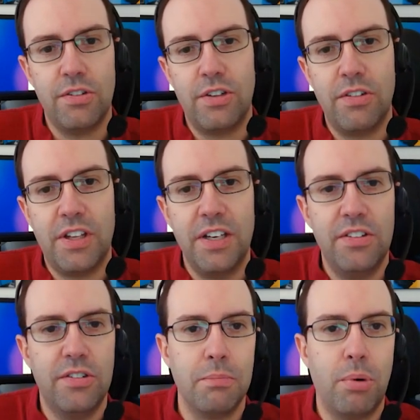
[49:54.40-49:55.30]
So South
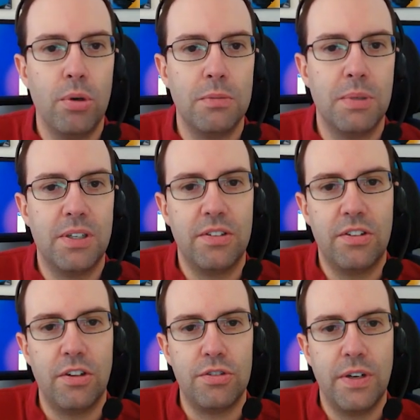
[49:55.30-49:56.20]
Keys is important because
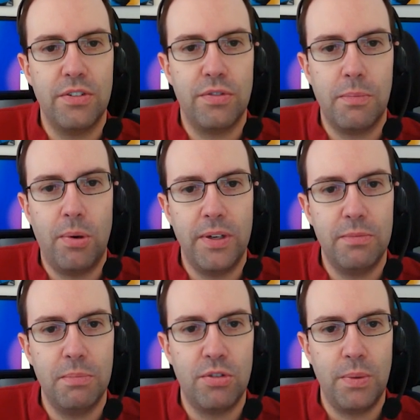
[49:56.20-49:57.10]
it's the transfer
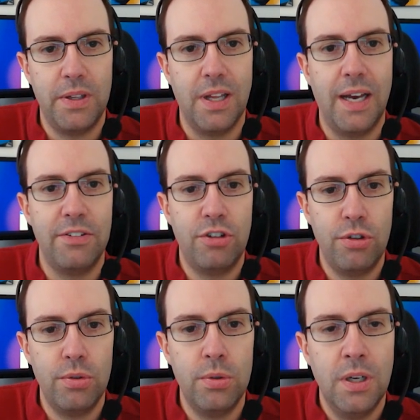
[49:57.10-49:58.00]
point between line
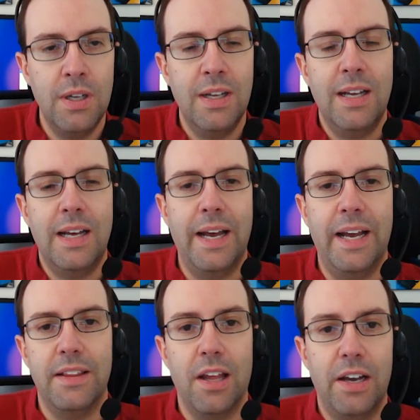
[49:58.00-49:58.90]
2
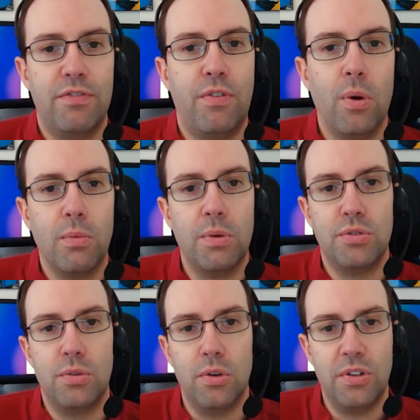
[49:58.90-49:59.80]
and line 4,
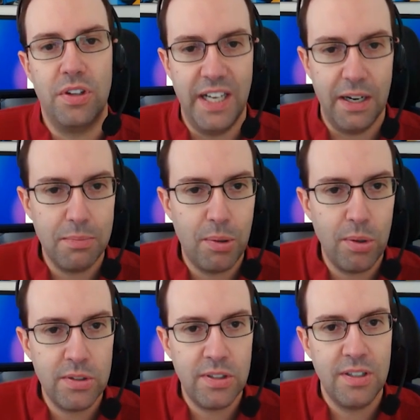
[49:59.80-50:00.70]
which will go to the
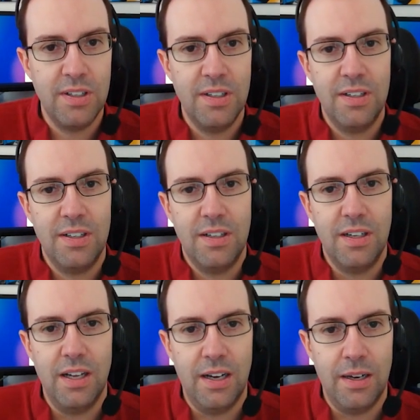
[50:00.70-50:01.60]
airport.
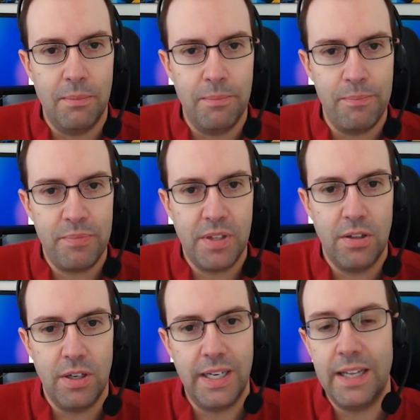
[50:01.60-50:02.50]

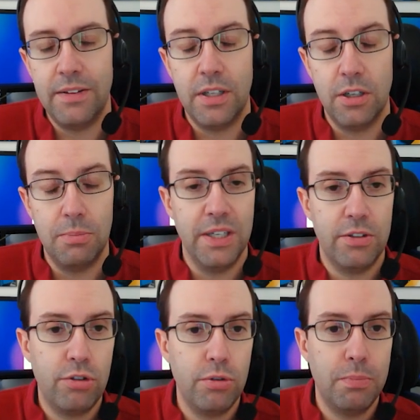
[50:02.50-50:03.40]
Again, it'll be
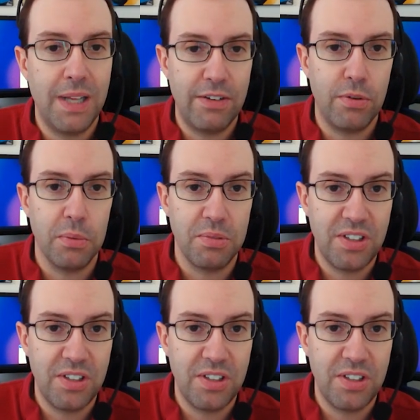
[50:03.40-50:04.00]
a 2-platform